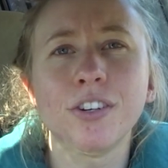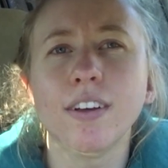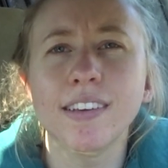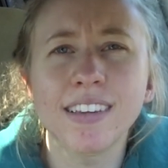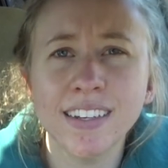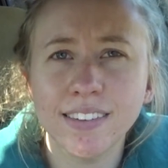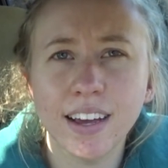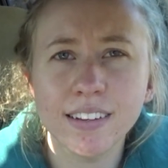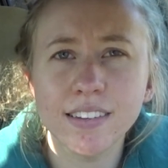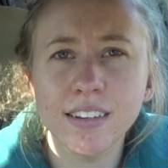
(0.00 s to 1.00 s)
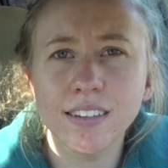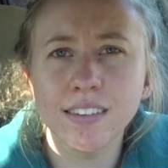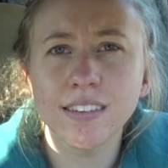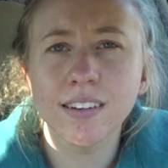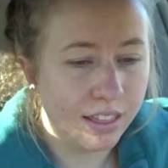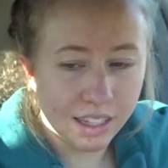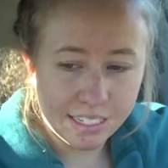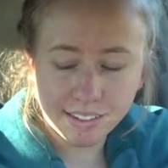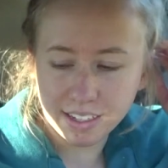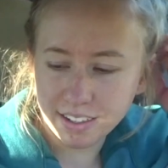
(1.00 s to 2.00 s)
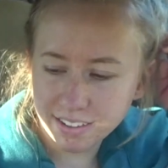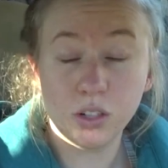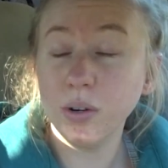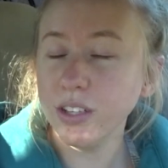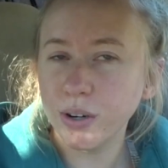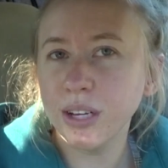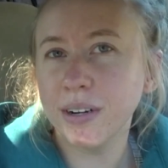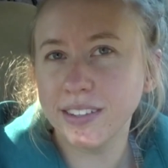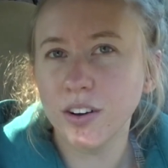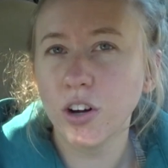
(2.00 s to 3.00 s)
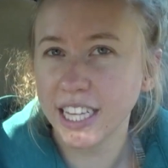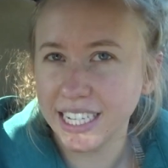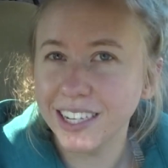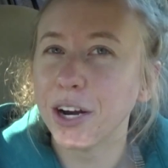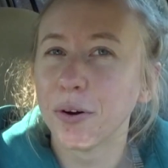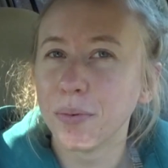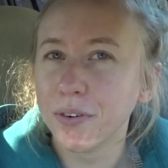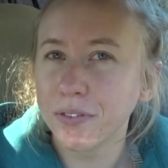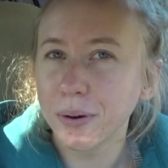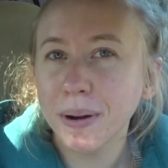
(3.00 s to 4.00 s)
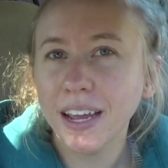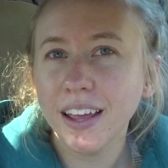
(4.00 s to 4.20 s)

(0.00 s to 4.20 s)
Is that sexist? Listen, 2020 wasn't all that terrible for me,